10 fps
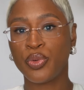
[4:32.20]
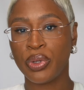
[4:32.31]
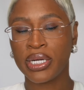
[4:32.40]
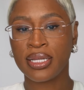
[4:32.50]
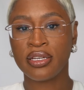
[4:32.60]
But
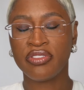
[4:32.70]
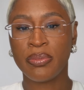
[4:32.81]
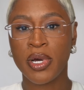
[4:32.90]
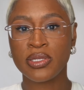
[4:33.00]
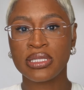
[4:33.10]
what I love
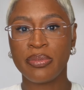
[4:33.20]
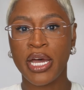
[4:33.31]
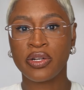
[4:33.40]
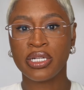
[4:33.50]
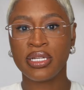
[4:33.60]
the most
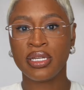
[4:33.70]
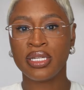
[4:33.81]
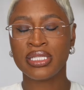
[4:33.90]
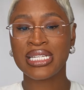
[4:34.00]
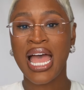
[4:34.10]
about it
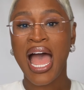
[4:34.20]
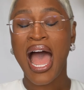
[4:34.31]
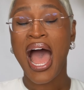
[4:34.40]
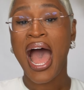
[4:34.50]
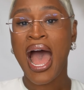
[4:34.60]
is
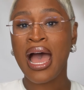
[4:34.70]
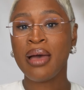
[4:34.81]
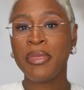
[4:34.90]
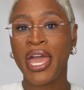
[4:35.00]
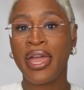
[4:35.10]

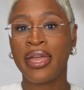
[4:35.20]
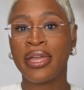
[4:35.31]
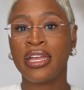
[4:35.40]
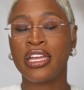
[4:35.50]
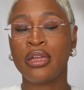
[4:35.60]
I'm
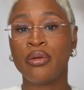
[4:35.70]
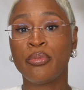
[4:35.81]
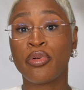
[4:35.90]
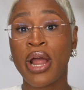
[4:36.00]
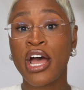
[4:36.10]
a
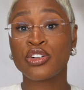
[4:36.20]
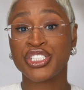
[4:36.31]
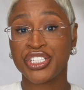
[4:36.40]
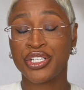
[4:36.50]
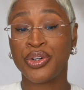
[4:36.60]
brow
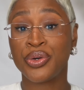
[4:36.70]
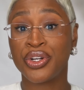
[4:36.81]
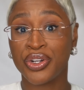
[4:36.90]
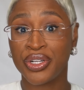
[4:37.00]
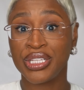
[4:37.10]
gel
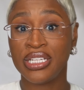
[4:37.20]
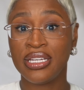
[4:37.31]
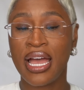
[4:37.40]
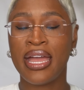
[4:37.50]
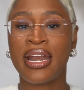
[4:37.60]

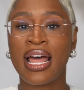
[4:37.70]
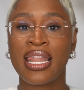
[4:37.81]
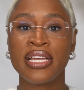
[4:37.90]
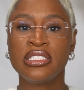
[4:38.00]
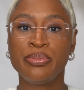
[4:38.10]
girly, and I
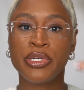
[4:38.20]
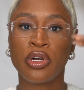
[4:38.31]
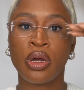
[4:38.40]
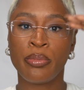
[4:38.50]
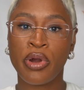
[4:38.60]
like to put
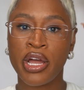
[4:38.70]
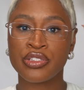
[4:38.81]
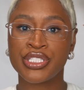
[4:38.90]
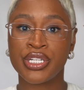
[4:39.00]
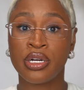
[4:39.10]
on
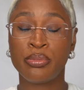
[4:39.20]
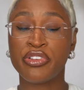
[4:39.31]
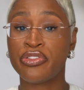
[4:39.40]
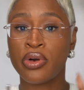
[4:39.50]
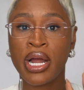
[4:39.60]
brow gel
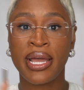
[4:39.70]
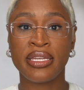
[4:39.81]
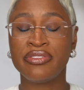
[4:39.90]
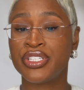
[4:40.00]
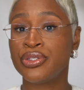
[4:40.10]
before I
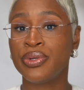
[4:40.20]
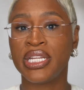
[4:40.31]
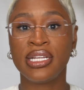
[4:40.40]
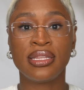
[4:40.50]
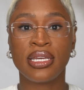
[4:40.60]
even do
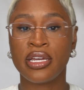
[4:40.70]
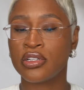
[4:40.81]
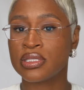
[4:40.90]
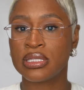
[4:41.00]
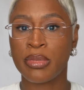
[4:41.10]
anything
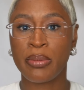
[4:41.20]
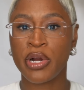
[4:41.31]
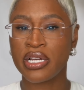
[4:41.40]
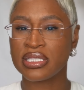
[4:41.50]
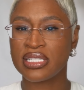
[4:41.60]
else to my
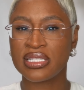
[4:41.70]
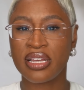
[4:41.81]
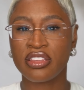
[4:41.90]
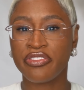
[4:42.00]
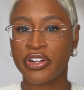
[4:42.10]
brows. That's
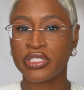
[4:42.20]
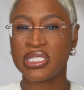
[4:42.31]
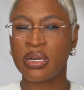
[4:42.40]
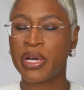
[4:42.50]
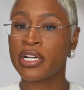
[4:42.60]
like the first
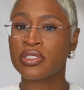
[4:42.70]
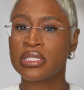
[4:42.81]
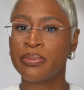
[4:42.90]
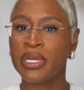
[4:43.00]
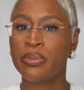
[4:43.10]
step. I know
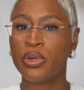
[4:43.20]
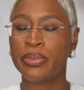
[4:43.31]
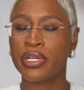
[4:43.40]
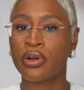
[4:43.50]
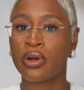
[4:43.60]
some people
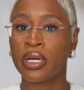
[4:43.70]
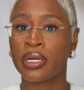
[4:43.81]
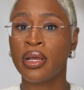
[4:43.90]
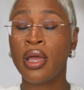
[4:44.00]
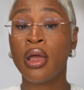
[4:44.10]
put
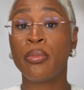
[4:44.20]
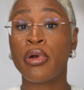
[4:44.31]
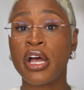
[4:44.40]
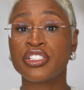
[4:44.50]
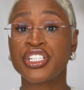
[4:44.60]
on
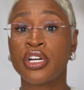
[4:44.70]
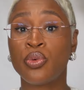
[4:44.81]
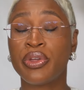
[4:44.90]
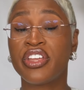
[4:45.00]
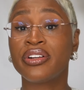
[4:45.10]
brow
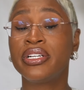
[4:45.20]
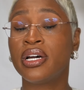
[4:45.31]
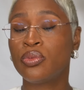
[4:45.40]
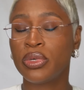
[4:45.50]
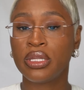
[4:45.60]
gel when they're
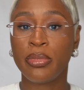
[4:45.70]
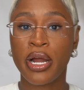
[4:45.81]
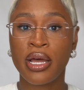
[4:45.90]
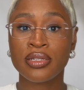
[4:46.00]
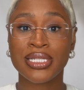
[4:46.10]
done with the
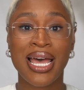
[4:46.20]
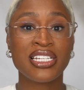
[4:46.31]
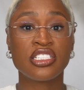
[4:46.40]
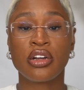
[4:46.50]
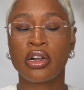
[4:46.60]
brows. I
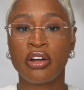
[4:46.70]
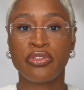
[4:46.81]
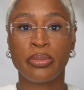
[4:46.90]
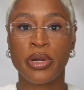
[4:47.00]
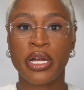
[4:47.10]
start
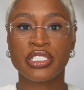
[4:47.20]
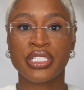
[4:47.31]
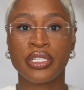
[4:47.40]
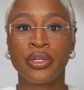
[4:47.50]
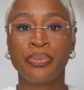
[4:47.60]
off with brow
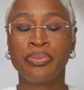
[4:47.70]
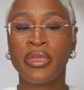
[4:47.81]
gel.